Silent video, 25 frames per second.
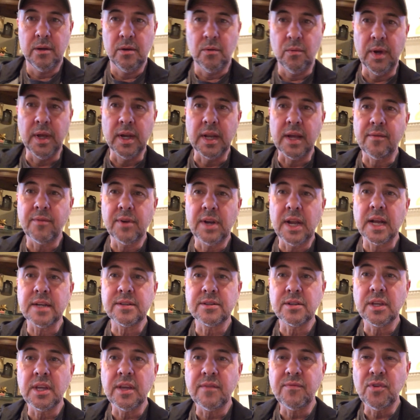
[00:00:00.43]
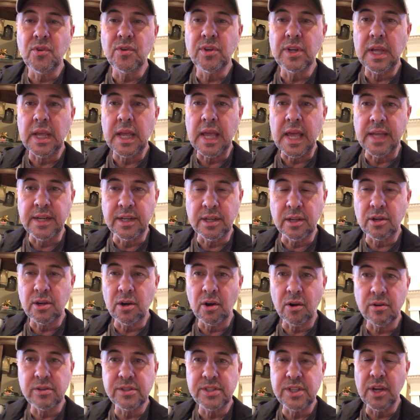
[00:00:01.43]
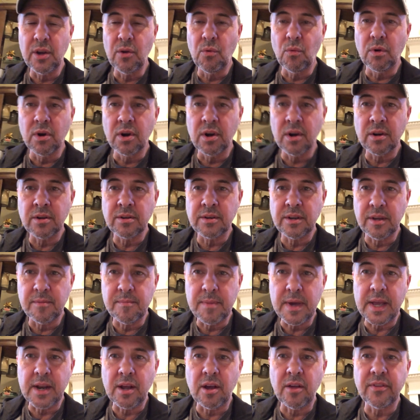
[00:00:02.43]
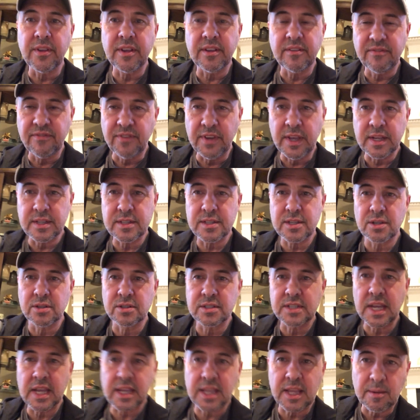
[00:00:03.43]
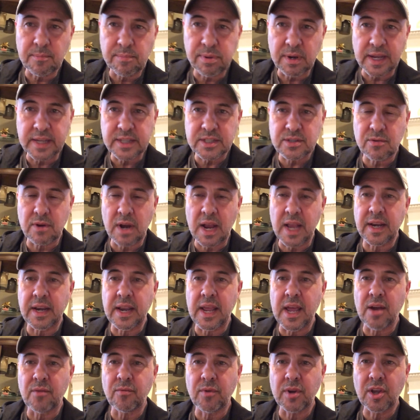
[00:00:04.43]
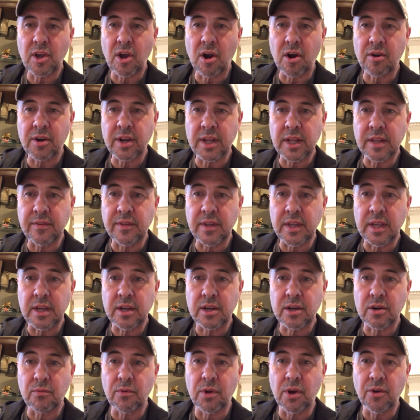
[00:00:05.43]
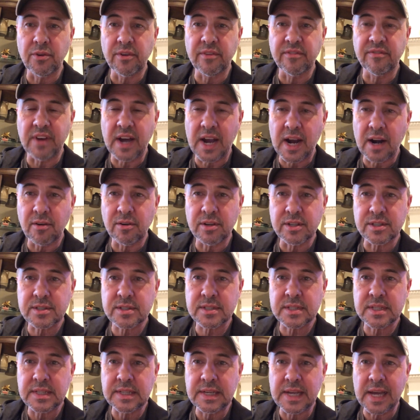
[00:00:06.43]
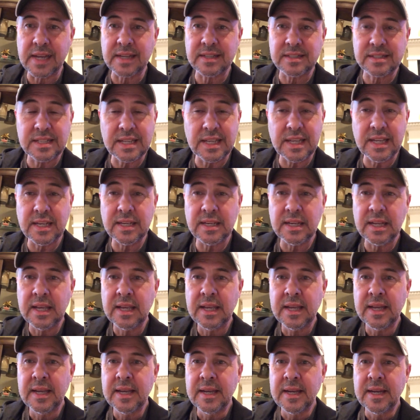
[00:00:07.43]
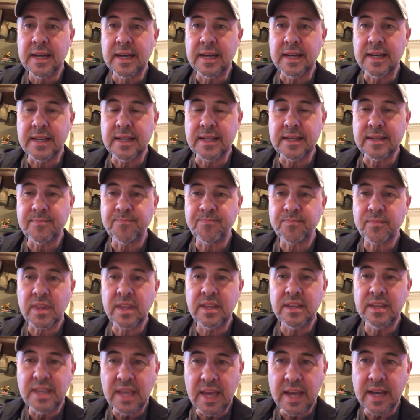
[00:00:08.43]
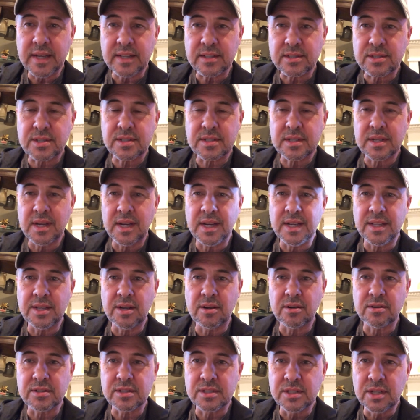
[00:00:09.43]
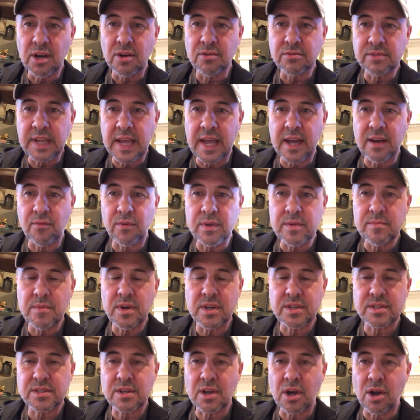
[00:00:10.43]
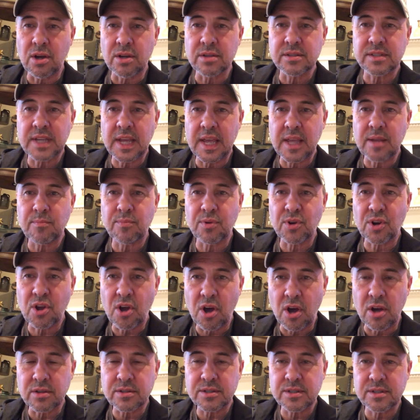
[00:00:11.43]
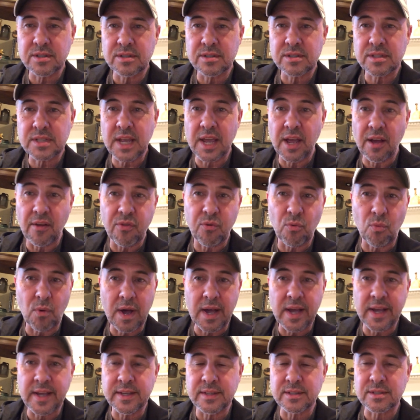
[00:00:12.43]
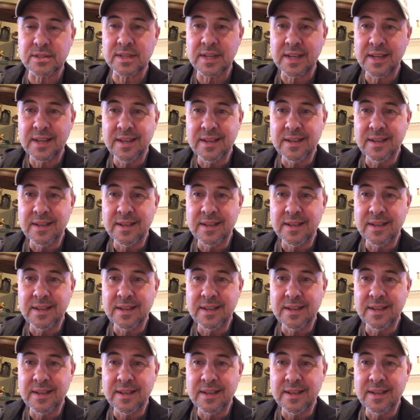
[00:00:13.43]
Well, I would like to give you an encouraging word about all the events that are taking place right now regarding the coronavirus 19. Um, yes, uh, there is no doubt we must all take precautions health wise.